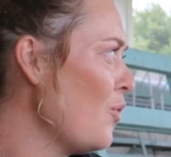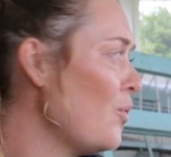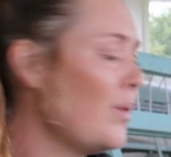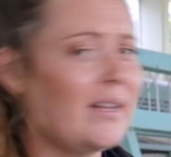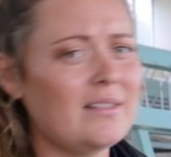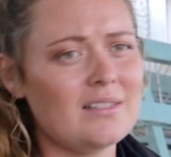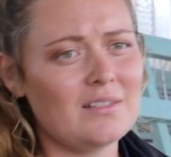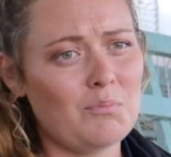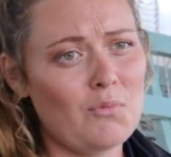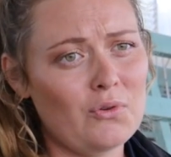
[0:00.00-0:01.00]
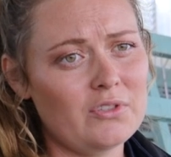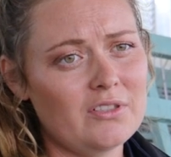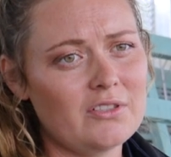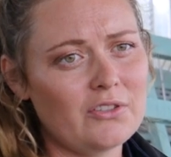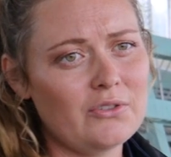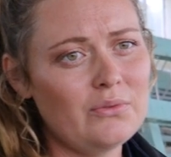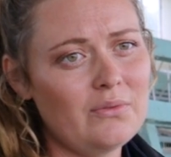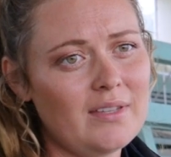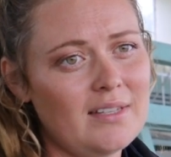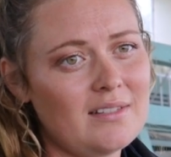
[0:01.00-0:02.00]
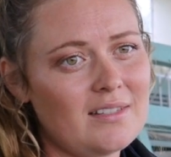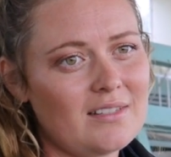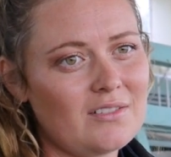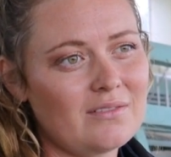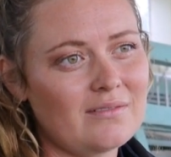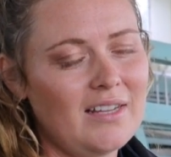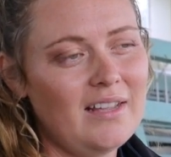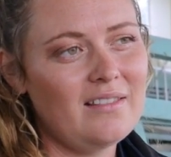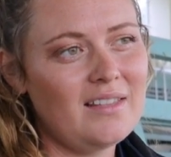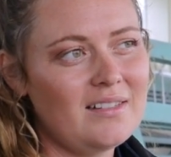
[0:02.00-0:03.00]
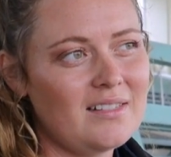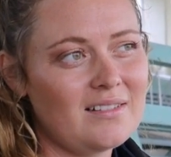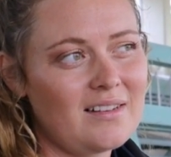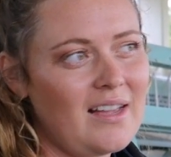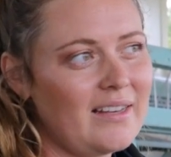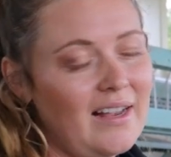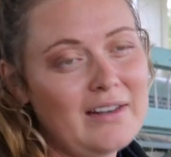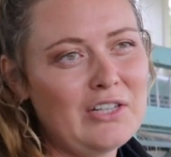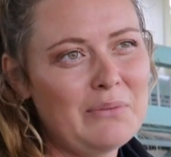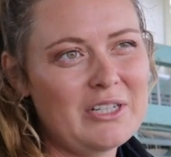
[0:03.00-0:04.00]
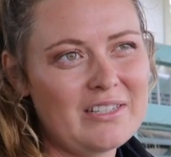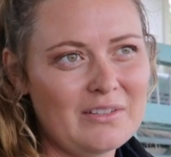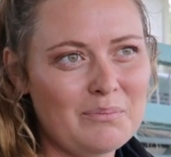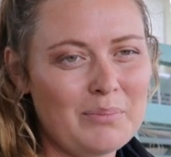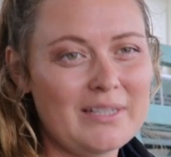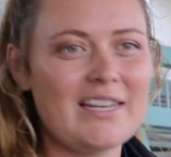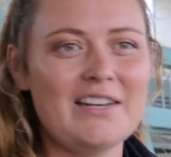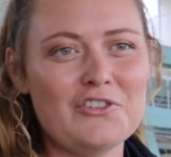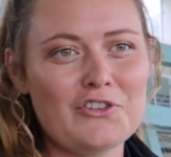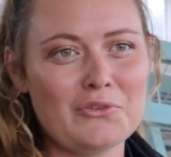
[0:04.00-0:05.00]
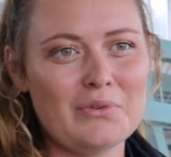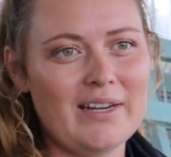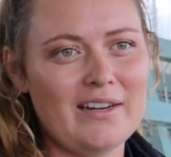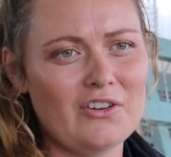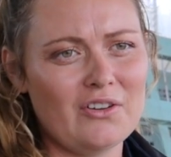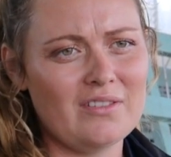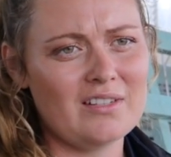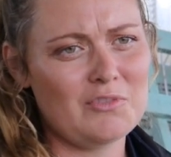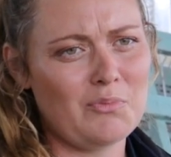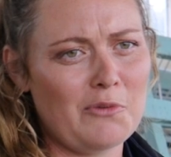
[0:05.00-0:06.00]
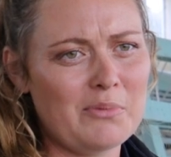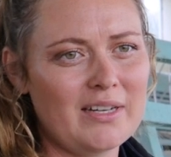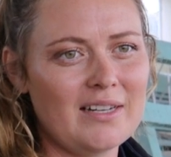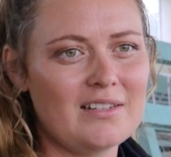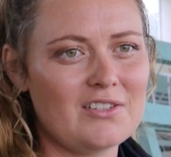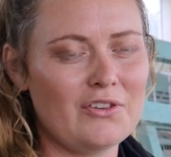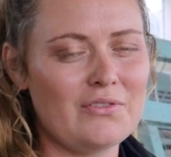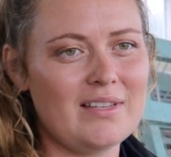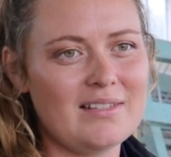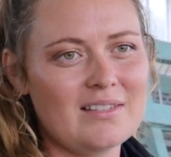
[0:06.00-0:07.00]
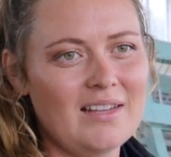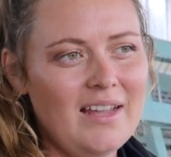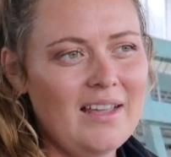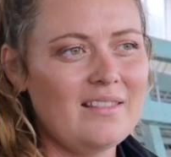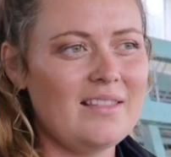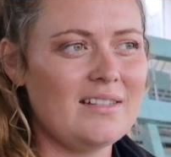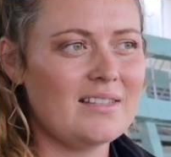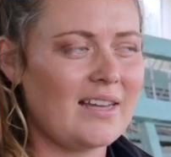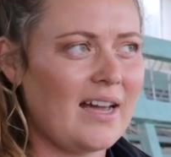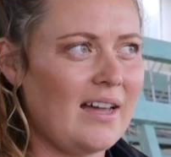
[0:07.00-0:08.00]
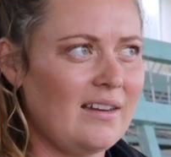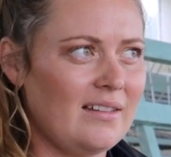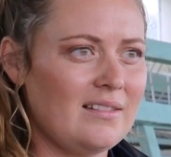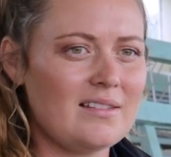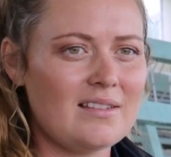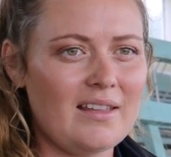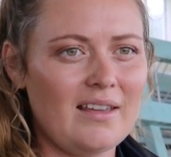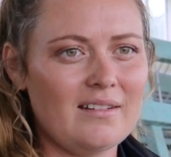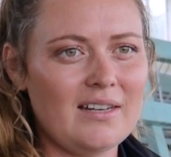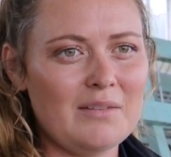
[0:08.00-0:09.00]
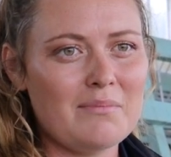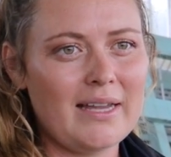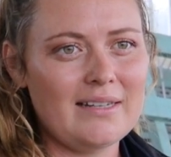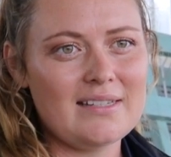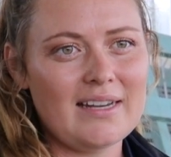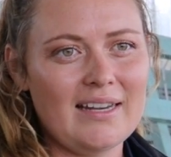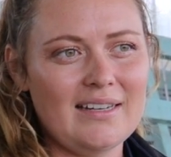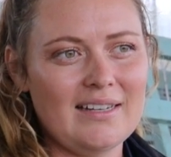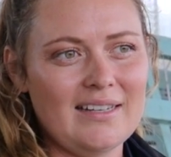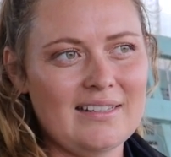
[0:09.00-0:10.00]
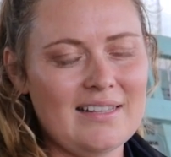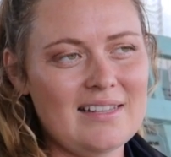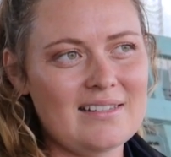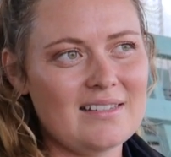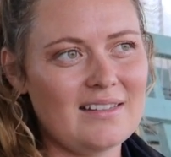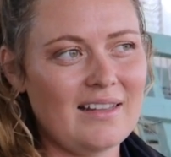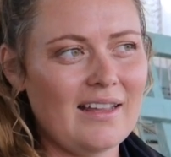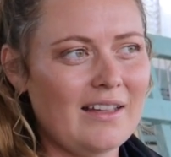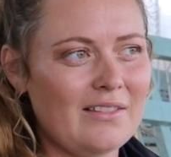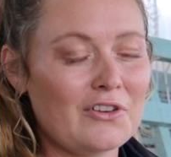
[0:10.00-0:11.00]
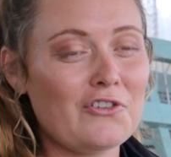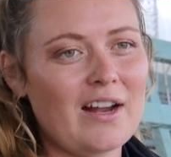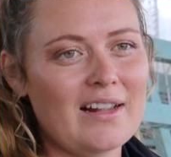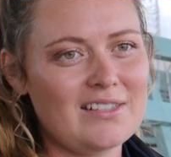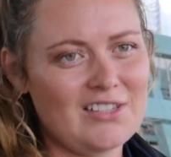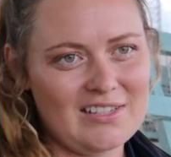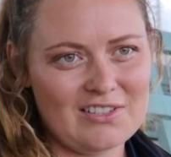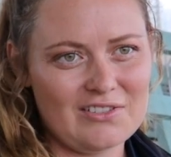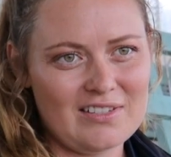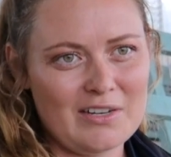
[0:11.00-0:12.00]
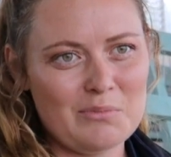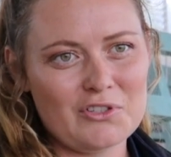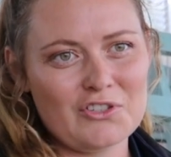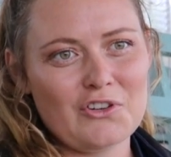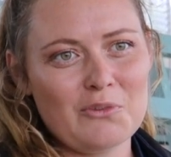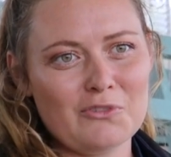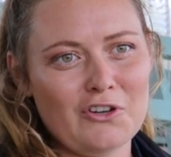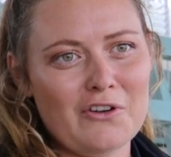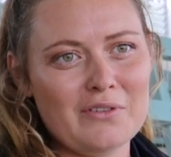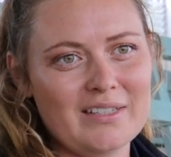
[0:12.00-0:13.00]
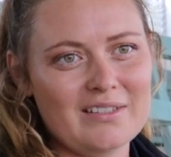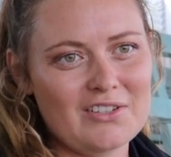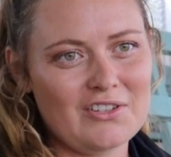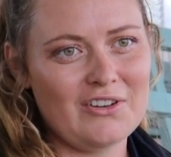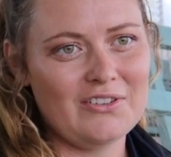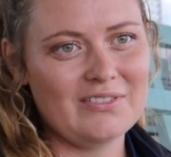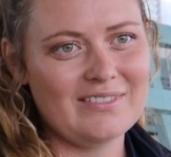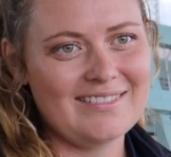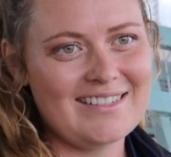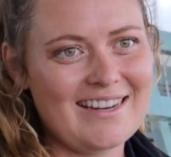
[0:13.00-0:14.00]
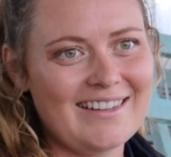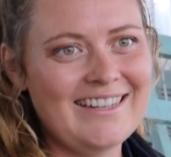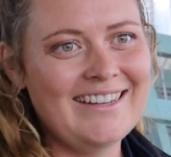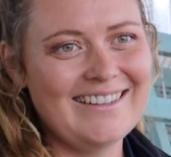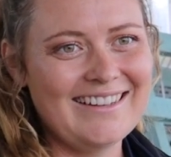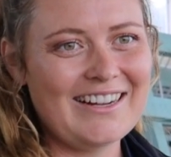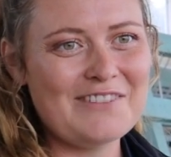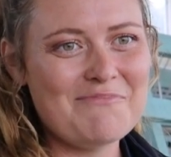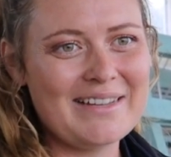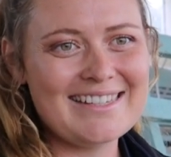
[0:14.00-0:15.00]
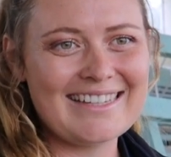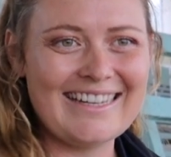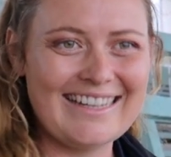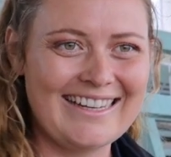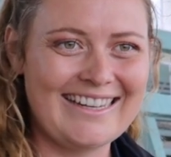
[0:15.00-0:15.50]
always more to do. There's like unlimited potential here on this property. So there's gardens that need maintaining. There's the grass doesn't seem to stop growing. So yeah, I'm busy.